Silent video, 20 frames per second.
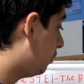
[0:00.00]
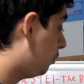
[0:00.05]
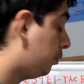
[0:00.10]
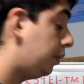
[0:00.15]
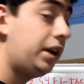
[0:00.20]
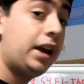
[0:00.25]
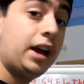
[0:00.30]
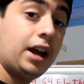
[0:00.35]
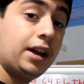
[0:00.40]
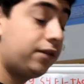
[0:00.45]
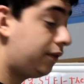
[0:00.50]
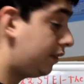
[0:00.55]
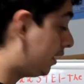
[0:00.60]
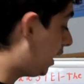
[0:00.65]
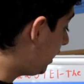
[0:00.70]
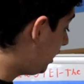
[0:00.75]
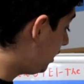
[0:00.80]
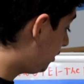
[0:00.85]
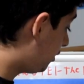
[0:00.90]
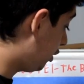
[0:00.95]
we have
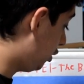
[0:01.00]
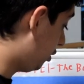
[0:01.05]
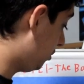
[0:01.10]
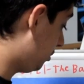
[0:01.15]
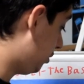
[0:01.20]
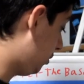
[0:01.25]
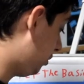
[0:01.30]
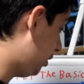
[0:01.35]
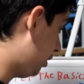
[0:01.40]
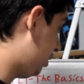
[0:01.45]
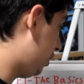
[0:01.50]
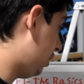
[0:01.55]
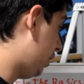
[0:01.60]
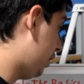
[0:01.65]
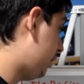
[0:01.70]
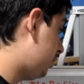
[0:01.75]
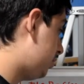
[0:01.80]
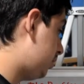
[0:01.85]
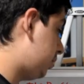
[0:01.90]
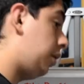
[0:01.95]
eight turns only
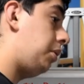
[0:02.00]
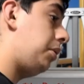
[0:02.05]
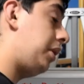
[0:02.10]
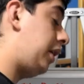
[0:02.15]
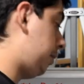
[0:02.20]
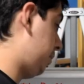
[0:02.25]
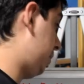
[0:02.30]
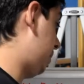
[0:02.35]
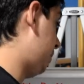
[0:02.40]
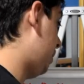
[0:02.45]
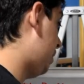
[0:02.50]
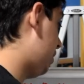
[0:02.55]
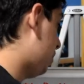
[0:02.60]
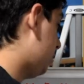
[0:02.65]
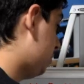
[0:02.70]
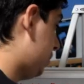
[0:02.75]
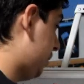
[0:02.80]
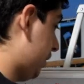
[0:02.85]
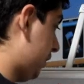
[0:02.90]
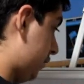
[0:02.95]
today, so that'll be better.
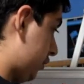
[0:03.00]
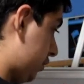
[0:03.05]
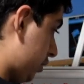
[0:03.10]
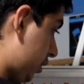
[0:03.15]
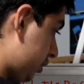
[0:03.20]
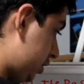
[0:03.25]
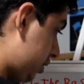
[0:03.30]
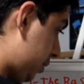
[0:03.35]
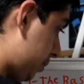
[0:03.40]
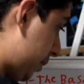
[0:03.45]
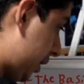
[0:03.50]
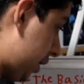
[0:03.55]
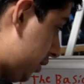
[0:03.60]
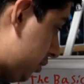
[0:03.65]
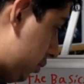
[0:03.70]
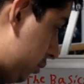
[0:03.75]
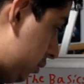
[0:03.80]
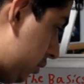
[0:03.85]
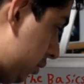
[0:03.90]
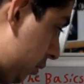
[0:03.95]
We have crust,
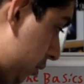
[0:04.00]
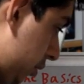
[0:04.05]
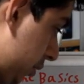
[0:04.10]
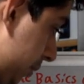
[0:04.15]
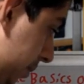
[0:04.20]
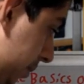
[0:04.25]
mantle, core,